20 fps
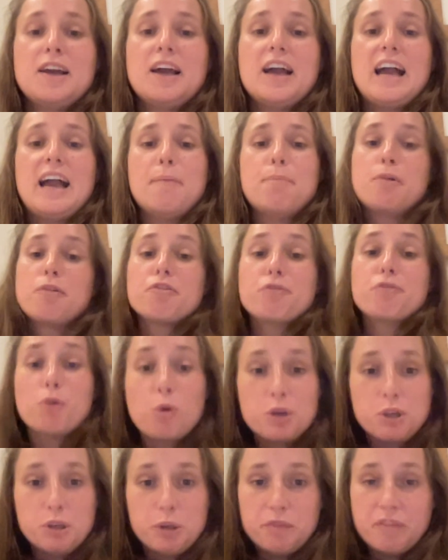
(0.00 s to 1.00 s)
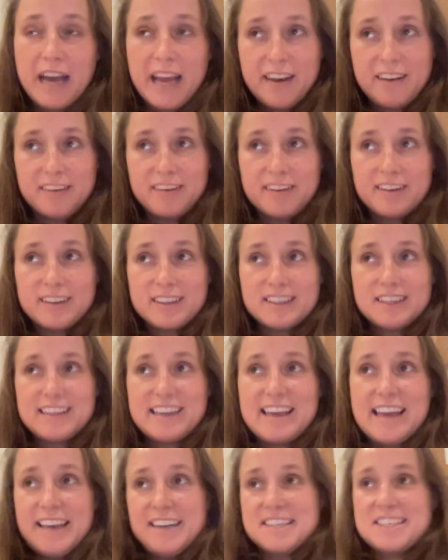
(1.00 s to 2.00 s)
before you then
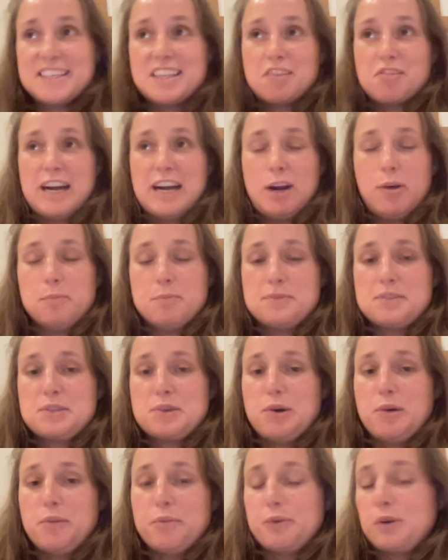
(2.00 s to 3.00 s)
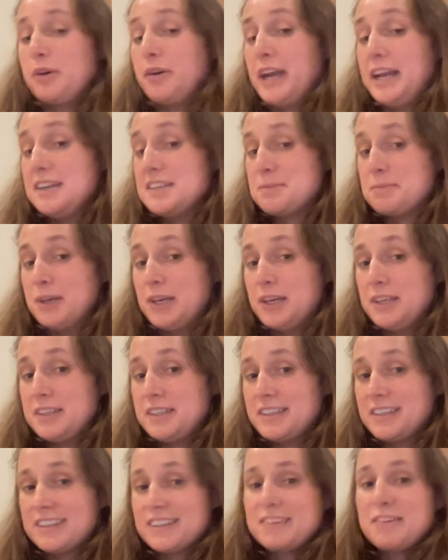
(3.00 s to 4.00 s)
enter the realms of create demand.
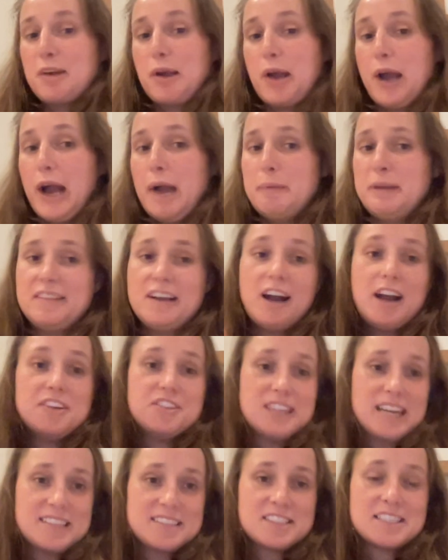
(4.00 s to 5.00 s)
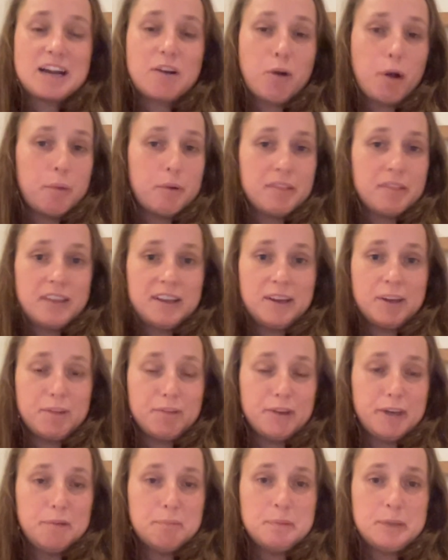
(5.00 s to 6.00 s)
I mean, that's just how I would think
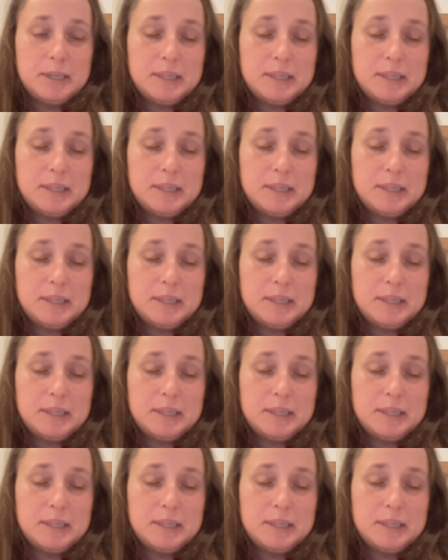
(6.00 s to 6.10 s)
of it. But